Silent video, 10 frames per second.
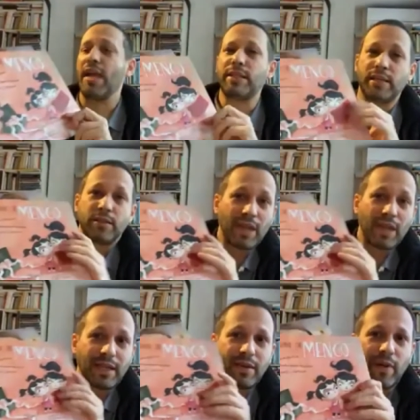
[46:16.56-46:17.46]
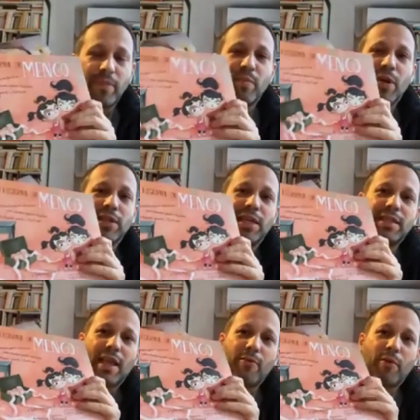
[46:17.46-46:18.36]
didn't translate from the
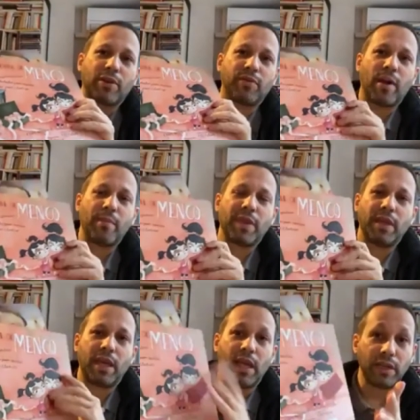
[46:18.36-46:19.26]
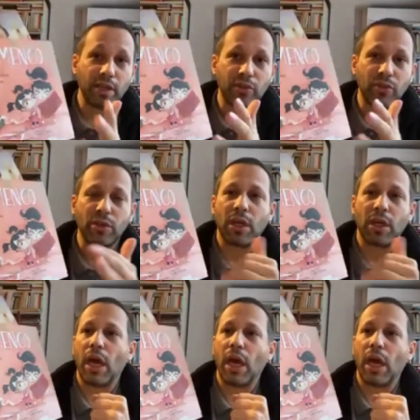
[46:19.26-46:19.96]
Maltese, I worked from the English.